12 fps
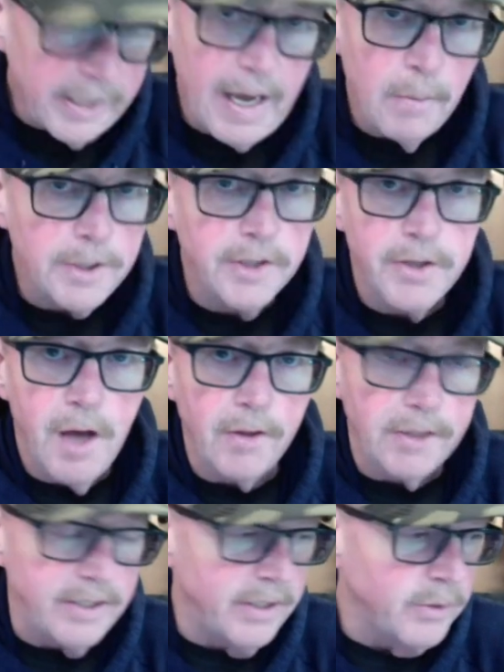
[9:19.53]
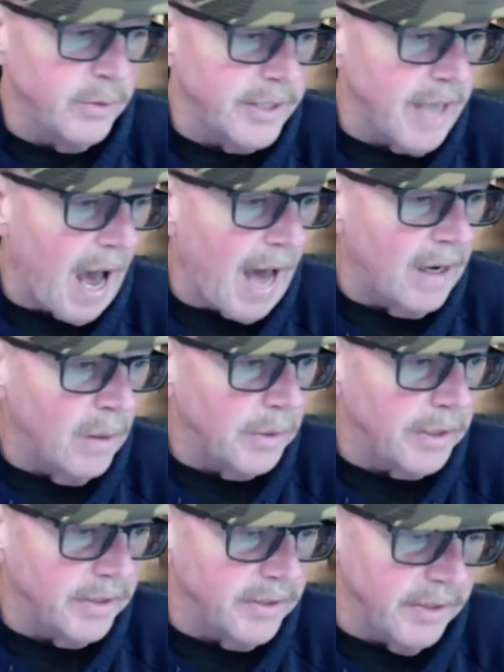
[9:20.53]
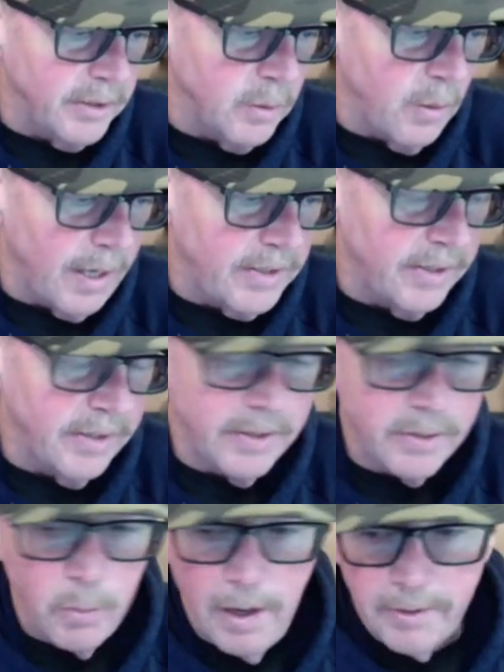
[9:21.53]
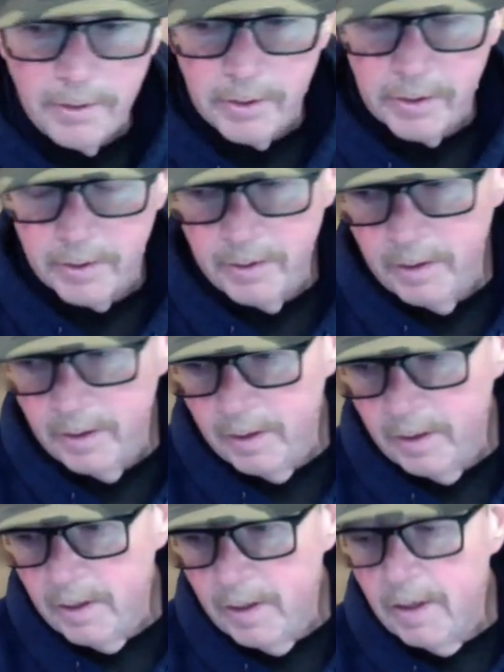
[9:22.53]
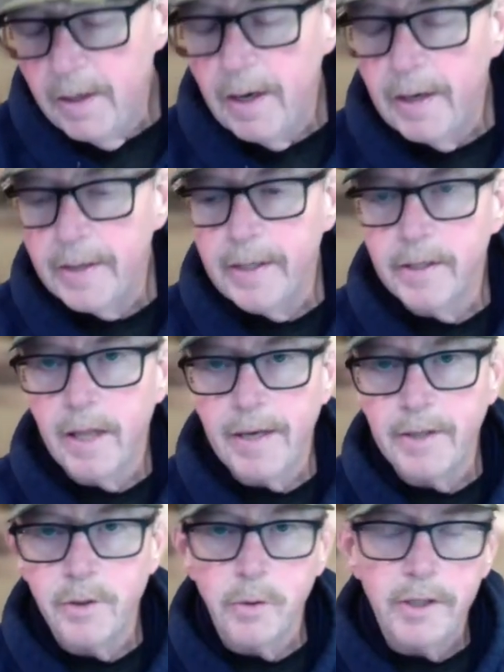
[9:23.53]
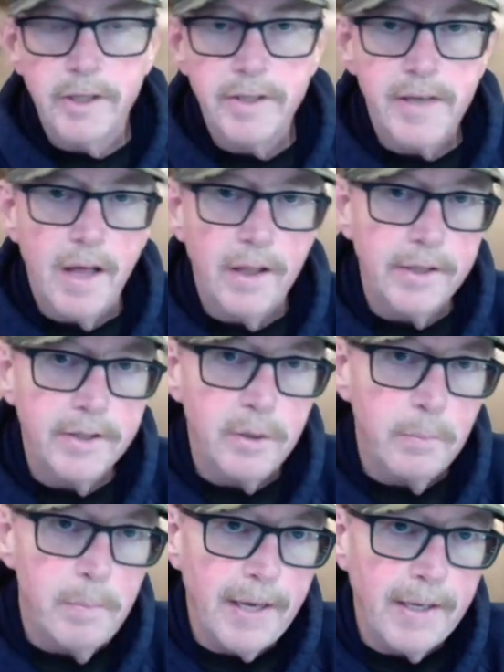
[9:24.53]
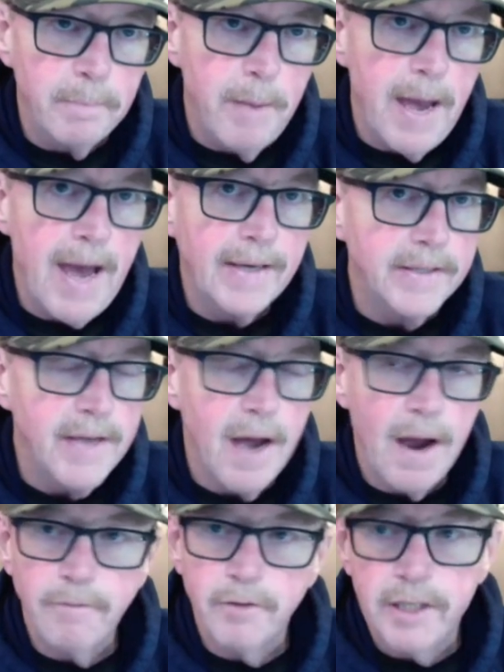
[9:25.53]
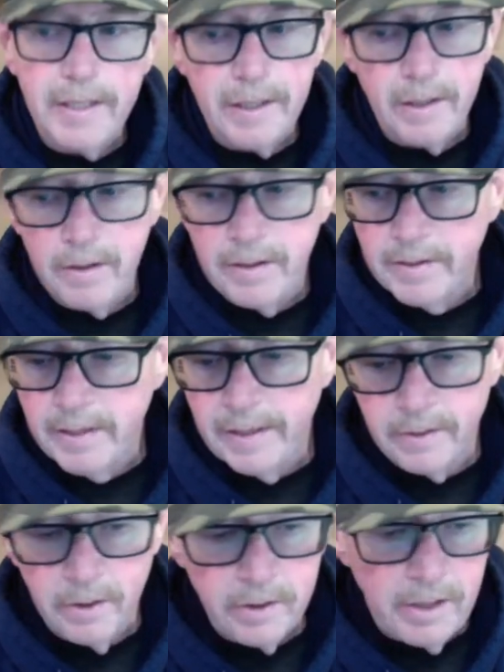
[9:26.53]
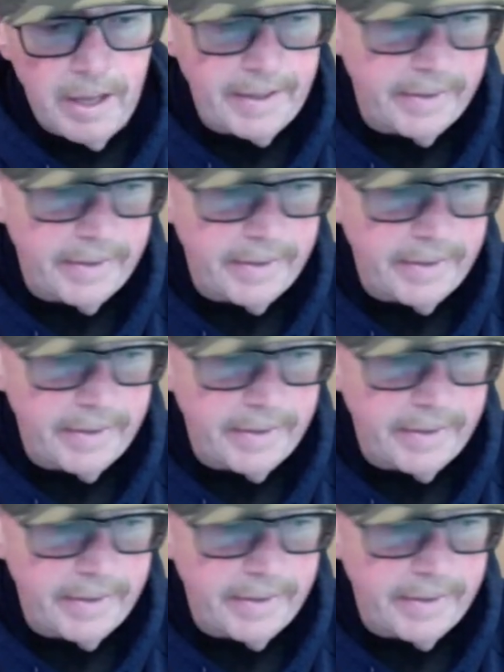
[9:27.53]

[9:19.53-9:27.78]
with just all these injuries, I don't know what the situation is, whether a kid like Julius Ellens will make it back in time for the year. It, it looked like